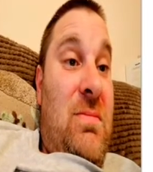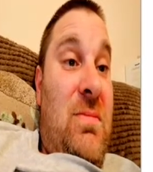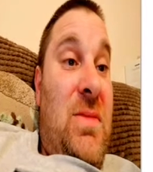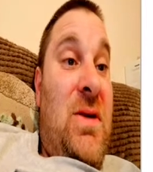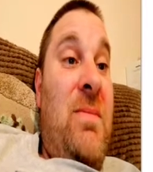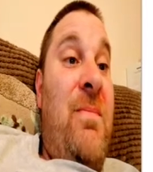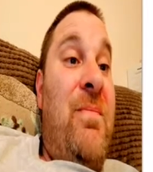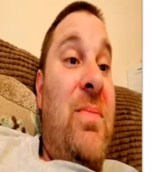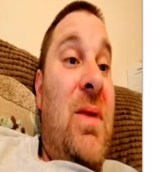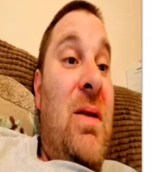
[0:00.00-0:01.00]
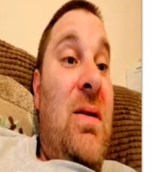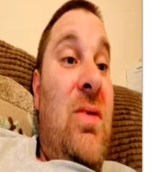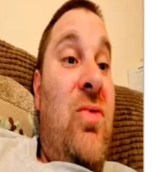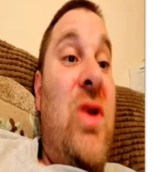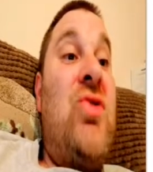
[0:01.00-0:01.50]
Yeah?
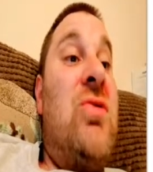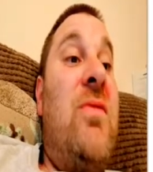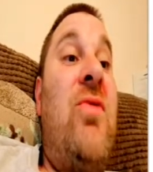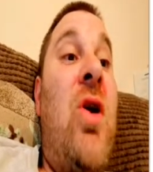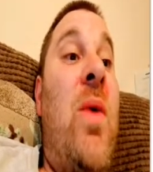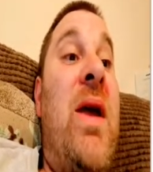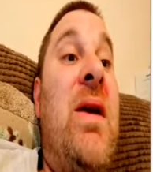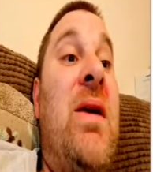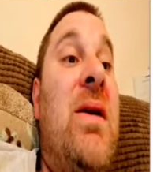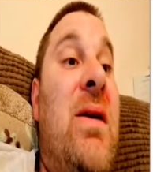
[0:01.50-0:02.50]
Credentials of knowing